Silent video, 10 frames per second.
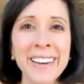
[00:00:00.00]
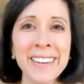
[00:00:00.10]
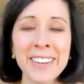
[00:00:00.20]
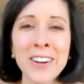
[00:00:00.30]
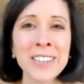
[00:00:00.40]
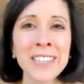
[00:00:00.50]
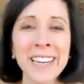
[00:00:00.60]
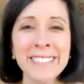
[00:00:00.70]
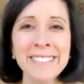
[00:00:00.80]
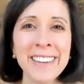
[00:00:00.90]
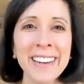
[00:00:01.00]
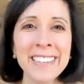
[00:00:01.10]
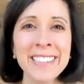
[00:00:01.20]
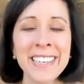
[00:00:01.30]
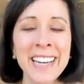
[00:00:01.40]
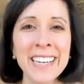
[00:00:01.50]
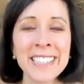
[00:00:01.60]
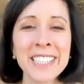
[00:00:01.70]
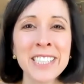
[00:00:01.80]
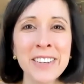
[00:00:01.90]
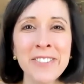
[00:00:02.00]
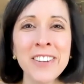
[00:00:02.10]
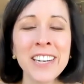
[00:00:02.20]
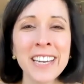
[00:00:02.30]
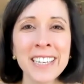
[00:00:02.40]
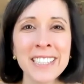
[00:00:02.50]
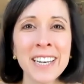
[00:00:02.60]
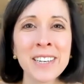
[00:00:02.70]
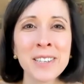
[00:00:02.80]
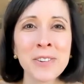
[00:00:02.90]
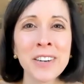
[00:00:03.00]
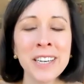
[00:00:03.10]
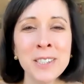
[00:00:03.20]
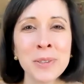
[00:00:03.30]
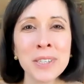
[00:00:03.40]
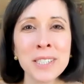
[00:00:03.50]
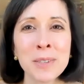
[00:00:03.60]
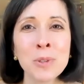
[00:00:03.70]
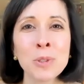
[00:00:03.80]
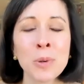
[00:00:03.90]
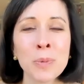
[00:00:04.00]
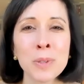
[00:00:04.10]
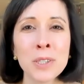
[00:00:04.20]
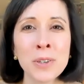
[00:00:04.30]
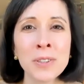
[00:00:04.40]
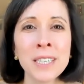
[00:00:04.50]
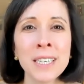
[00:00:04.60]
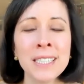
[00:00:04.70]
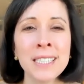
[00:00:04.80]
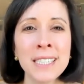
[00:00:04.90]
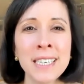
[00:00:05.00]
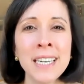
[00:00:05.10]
Long day. C has a shifting executory interest, which will result in C